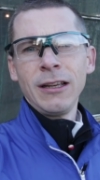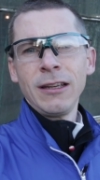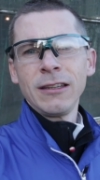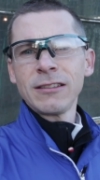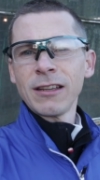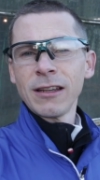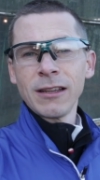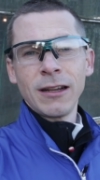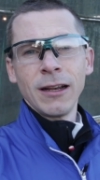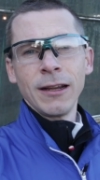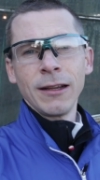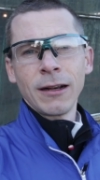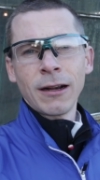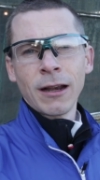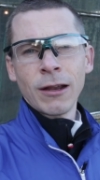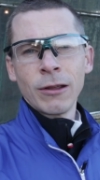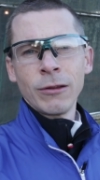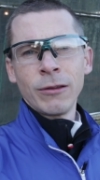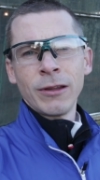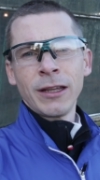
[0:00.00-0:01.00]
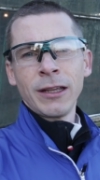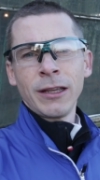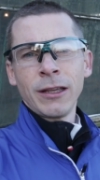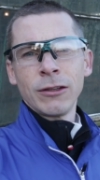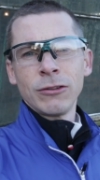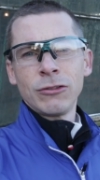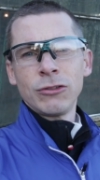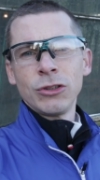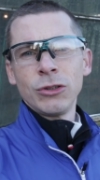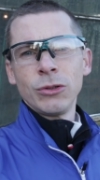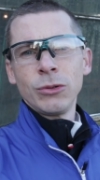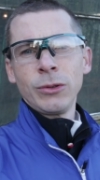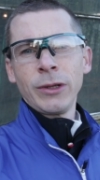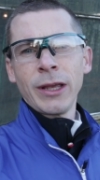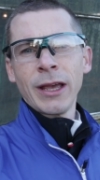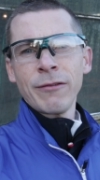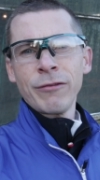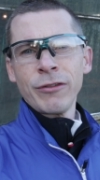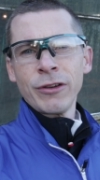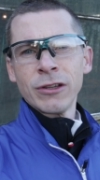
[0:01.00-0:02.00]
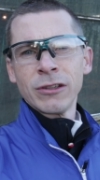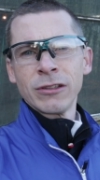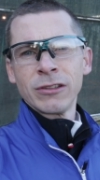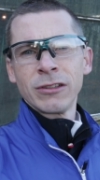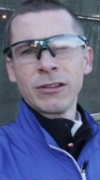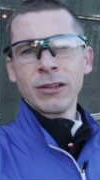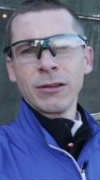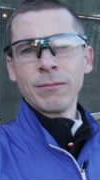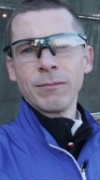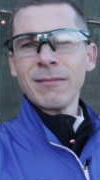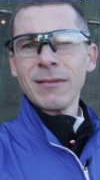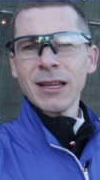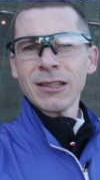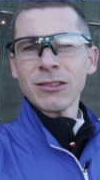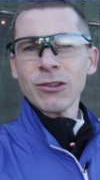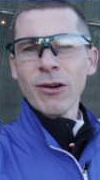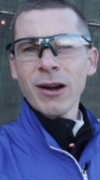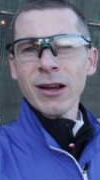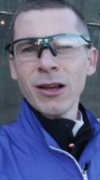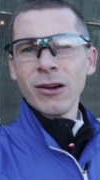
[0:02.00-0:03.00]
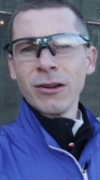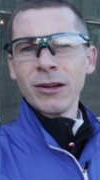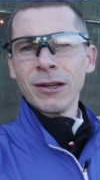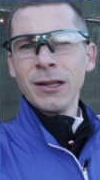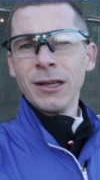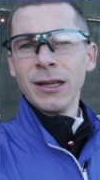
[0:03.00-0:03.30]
cycling clothing to get first. Let's crack on.